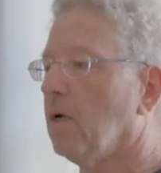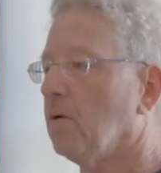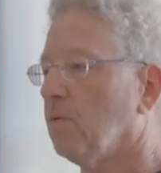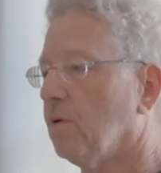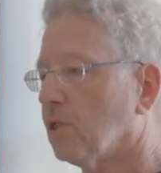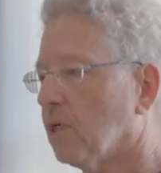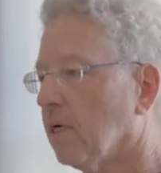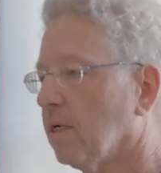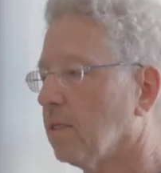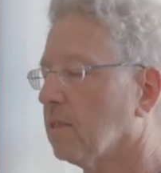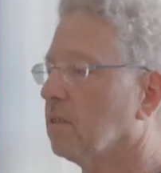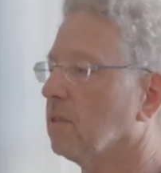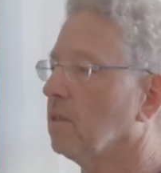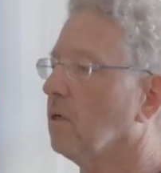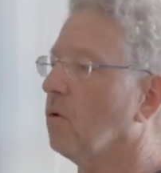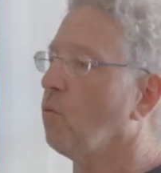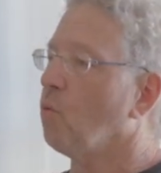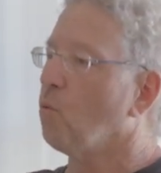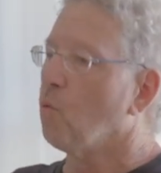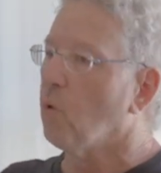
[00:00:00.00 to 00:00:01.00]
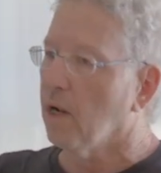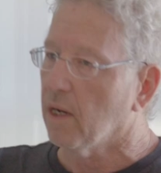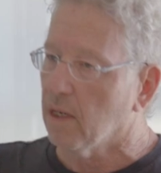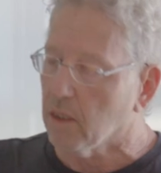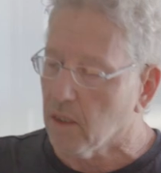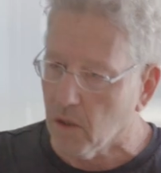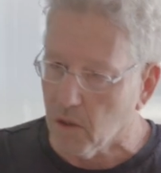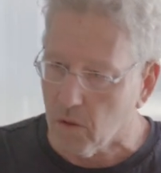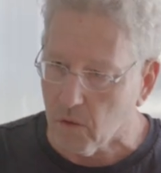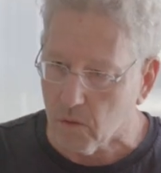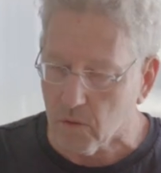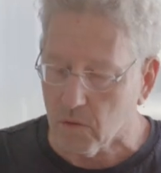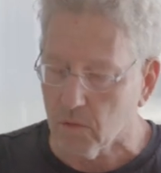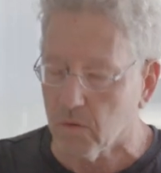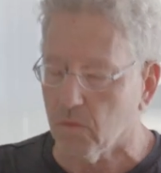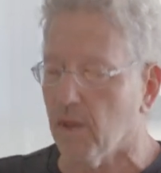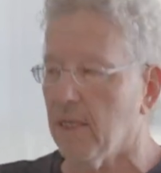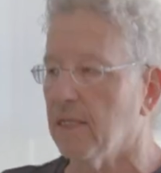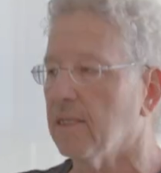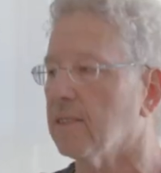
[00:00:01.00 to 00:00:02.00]
which has
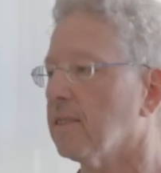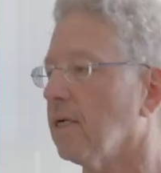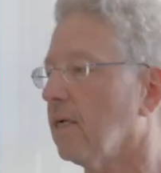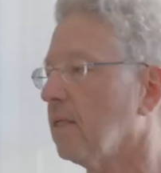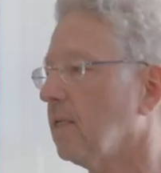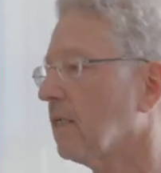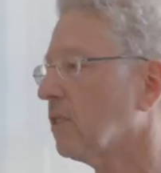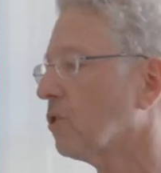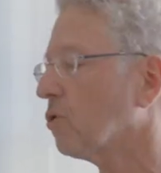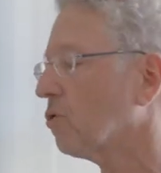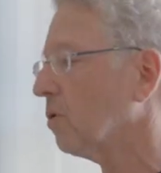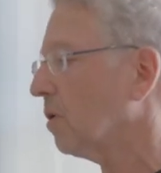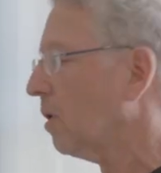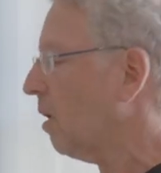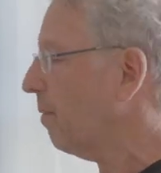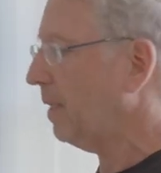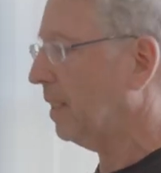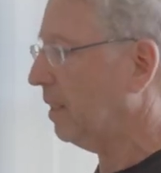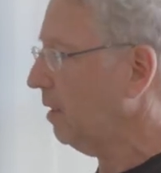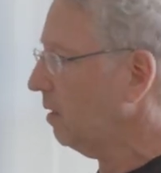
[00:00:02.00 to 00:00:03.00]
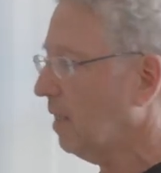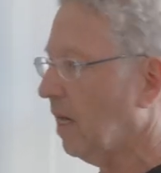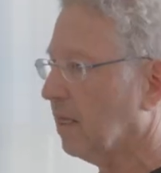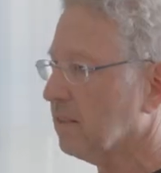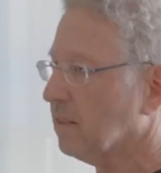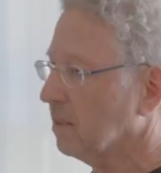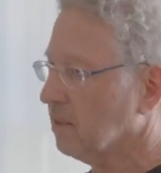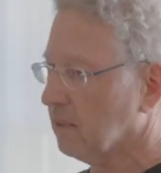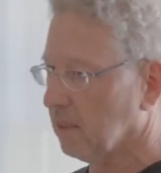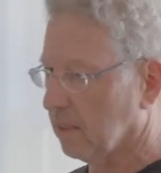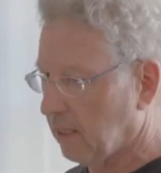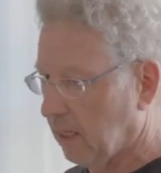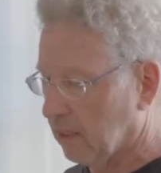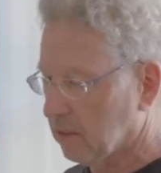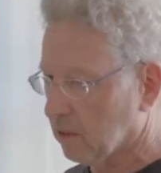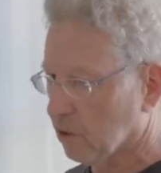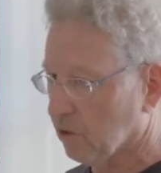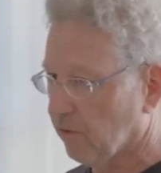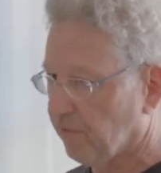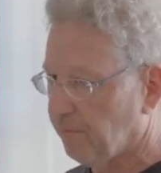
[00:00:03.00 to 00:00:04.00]
well-known, well-studied, I mean, dozens and
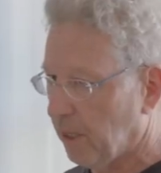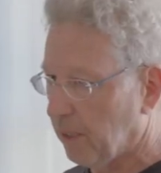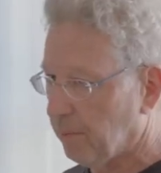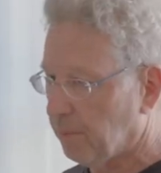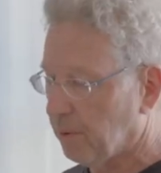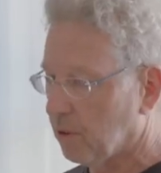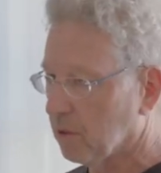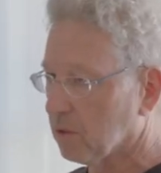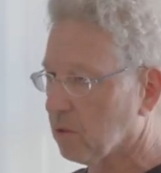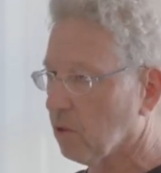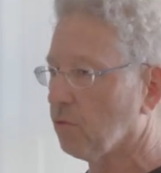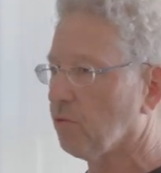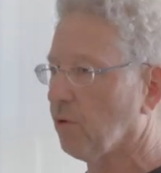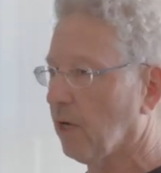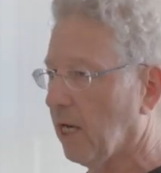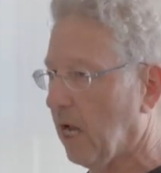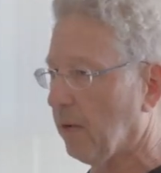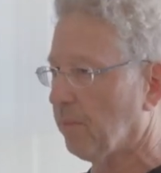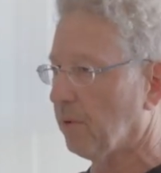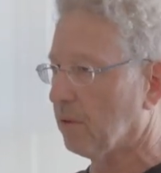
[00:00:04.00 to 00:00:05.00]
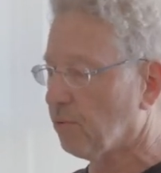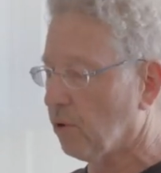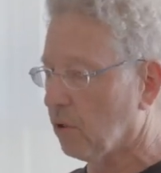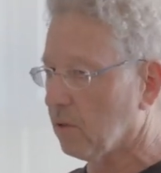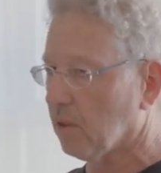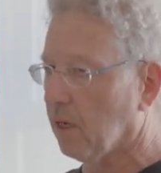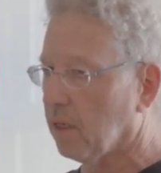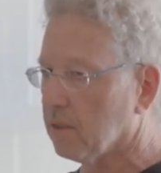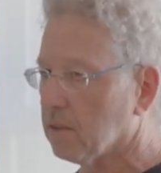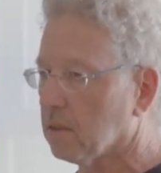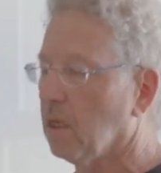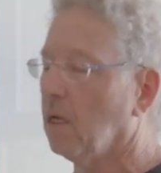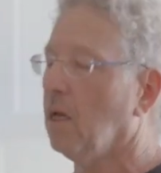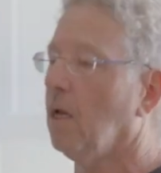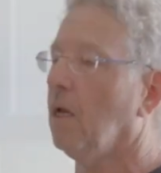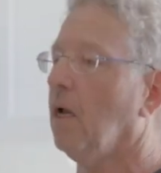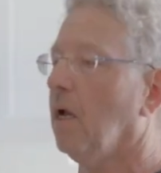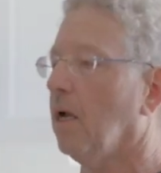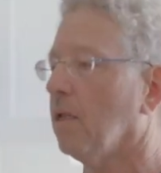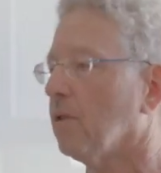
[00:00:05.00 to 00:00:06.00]
dozens of papers on reliable broadcast,
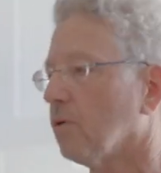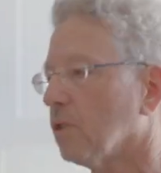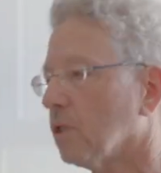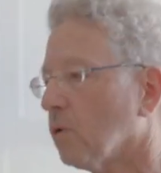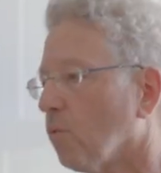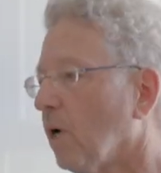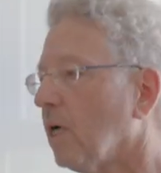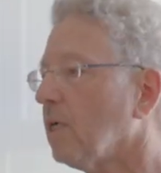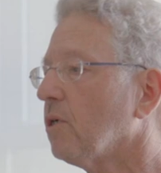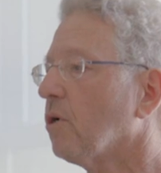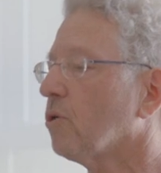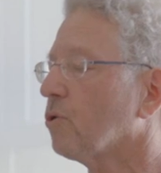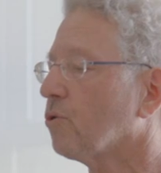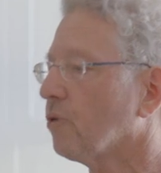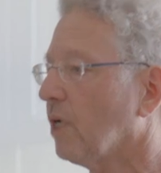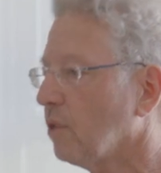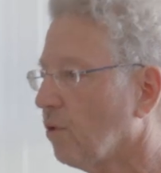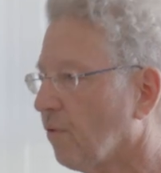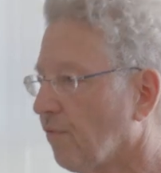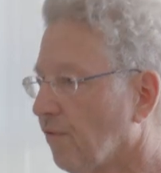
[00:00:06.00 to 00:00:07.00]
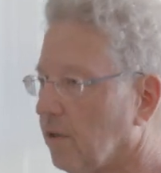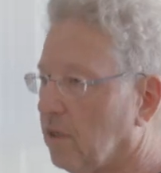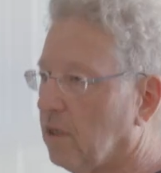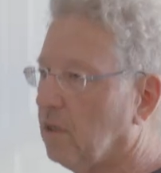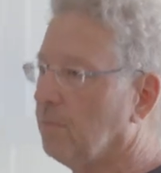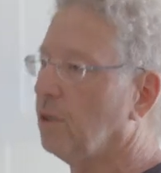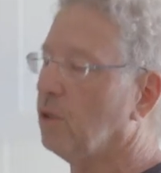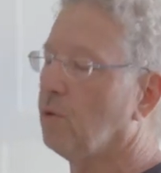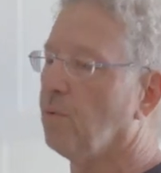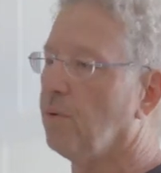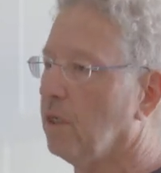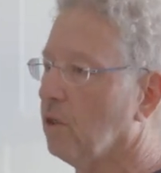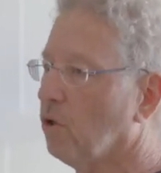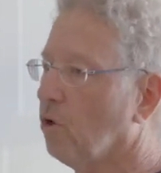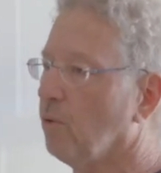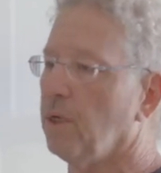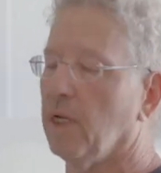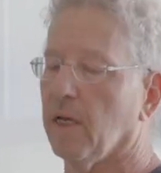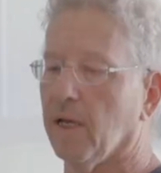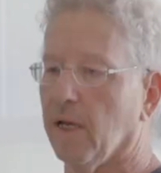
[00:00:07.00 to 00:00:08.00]
and there is a well-known trade-off there between
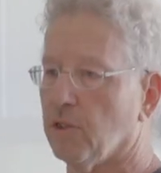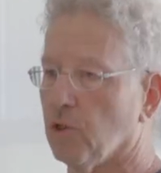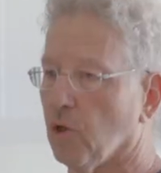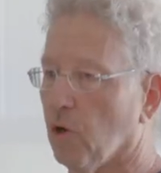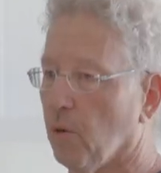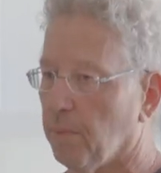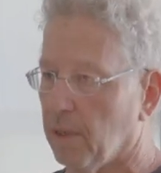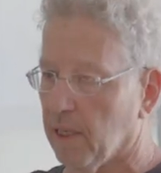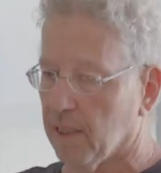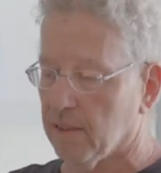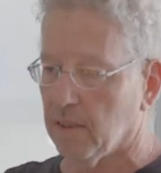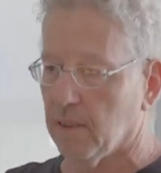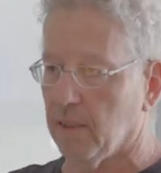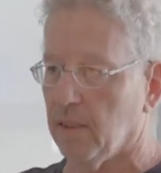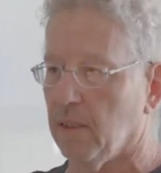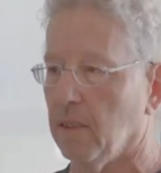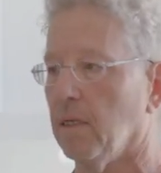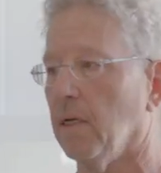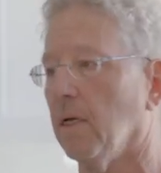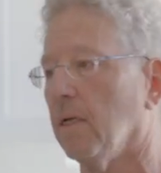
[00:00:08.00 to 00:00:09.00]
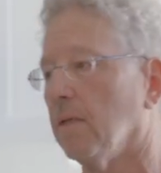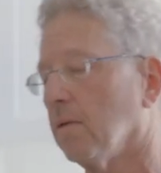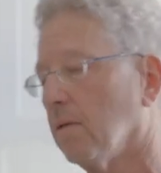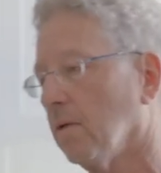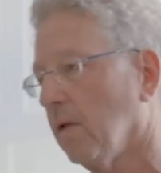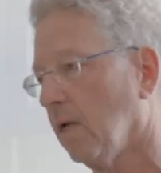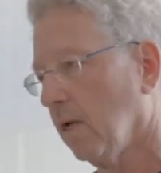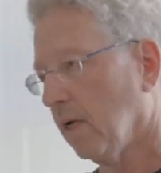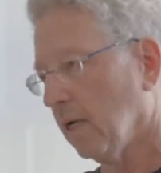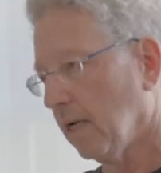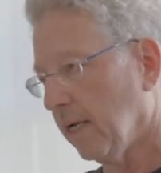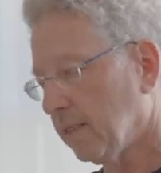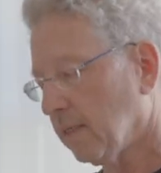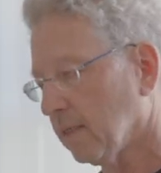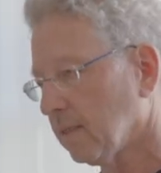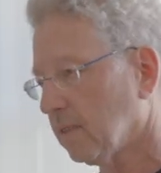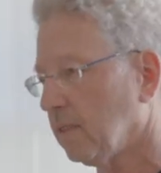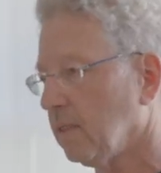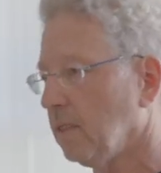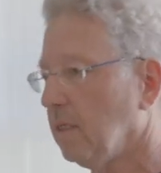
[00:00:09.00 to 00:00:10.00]
communication complexity and
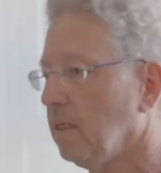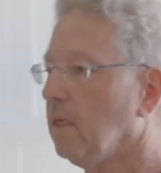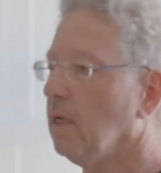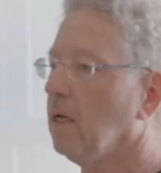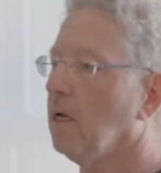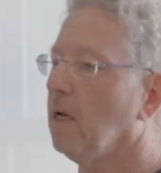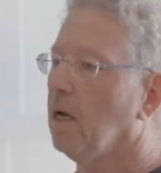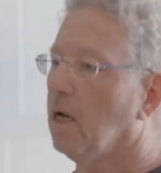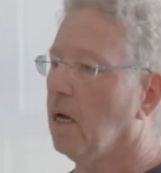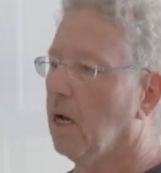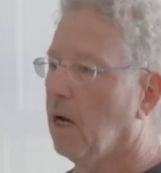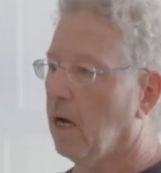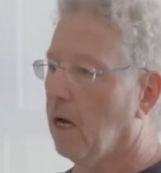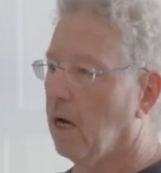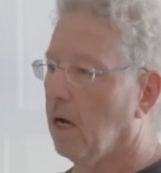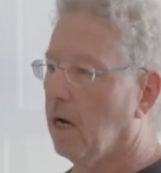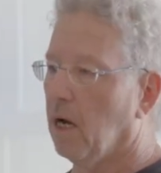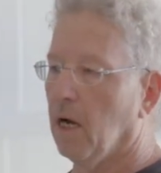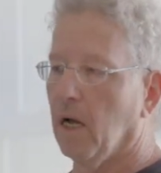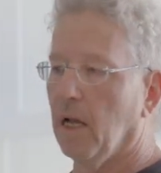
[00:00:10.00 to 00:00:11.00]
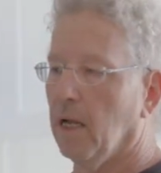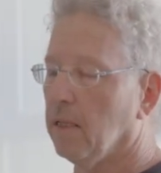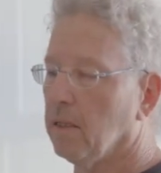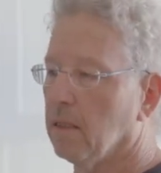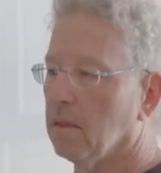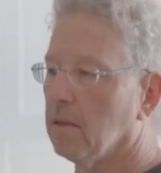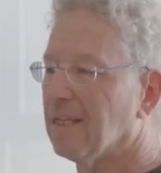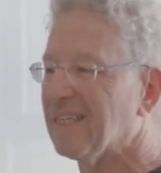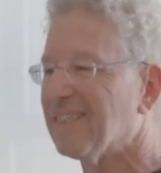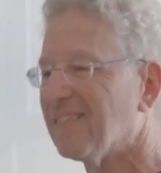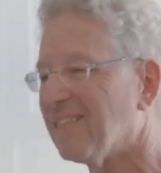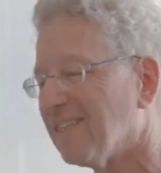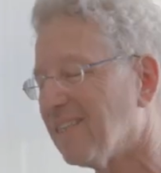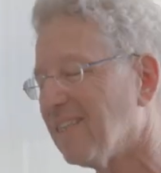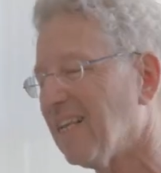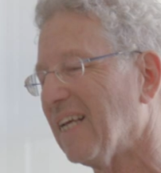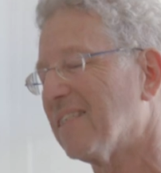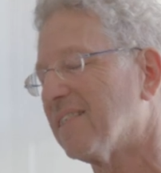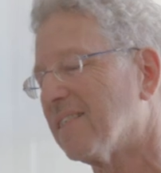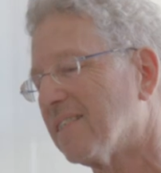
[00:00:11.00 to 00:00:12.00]
latency, uh, and this,
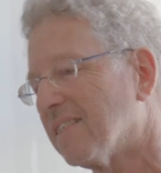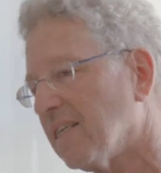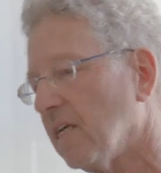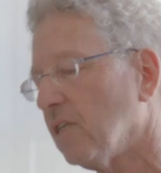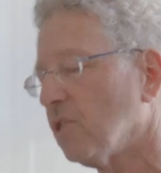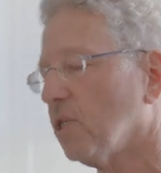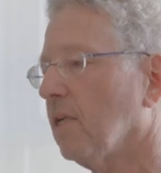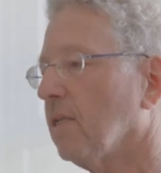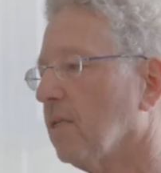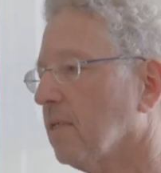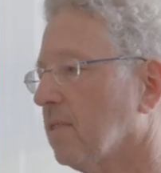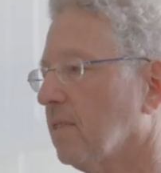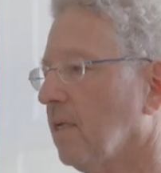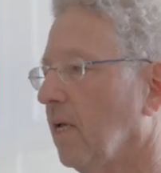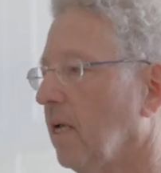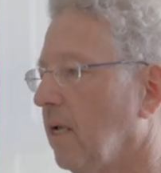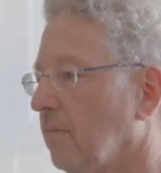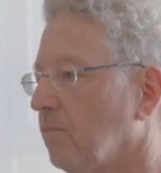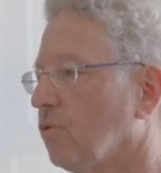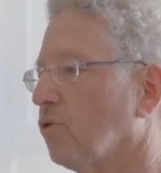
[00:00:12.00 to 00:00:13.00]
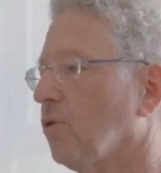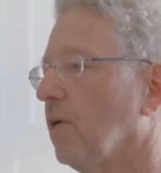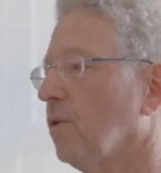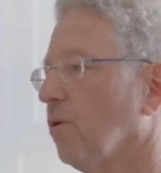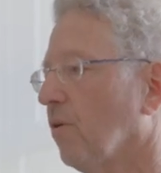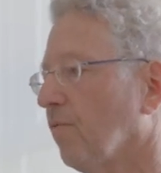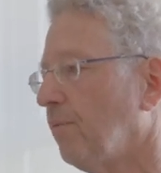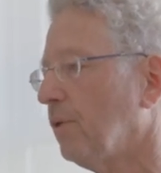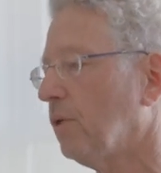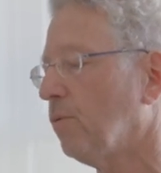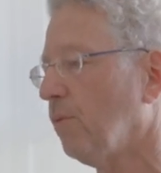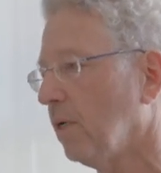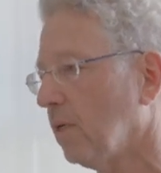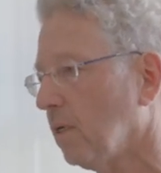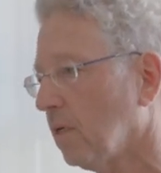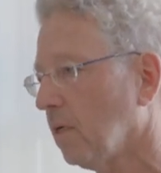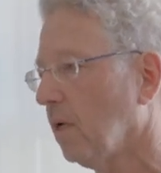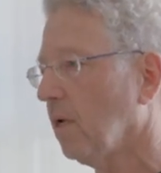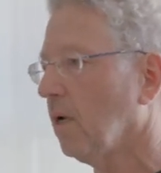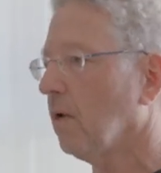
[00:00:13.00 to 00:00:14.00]
essentially the same trade-off
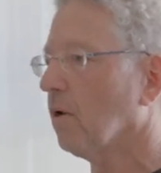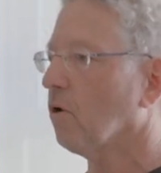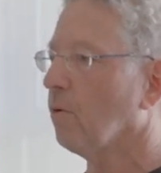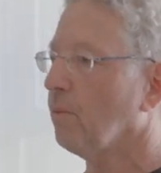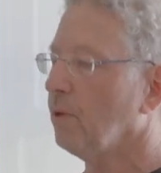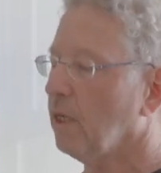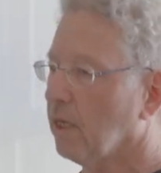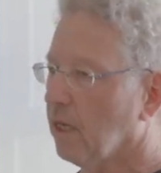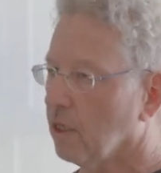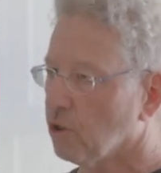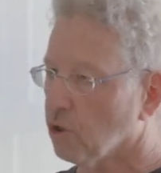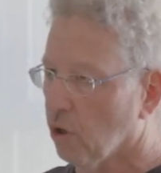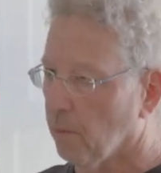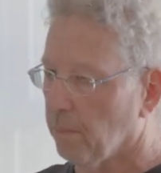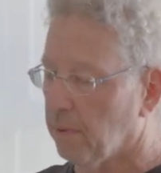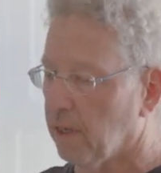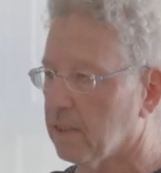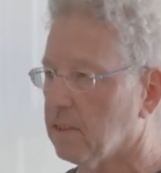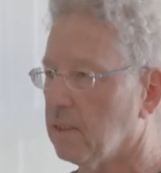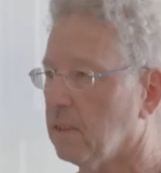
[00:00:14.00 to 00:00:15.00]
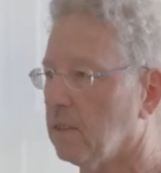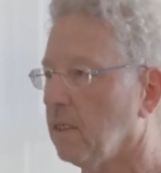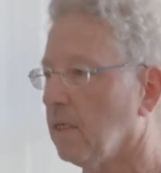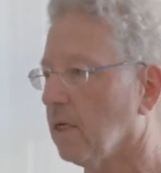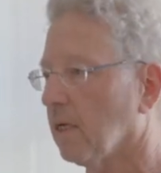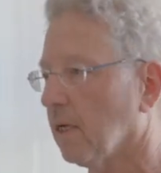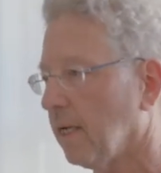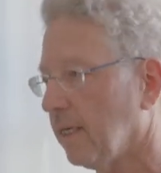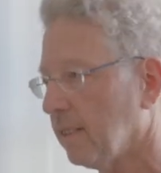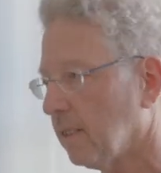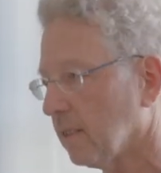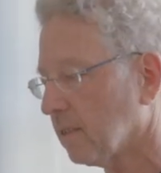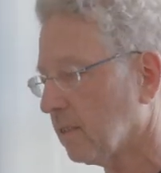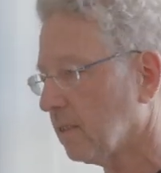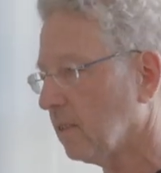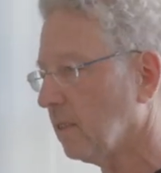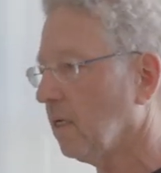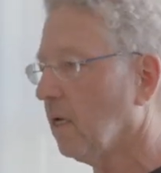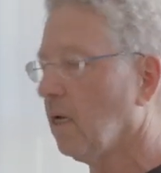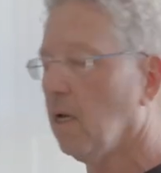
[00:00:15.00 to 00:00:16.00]
between communication complexity and
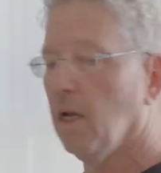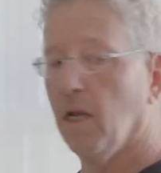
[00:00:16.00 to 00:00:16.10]
latency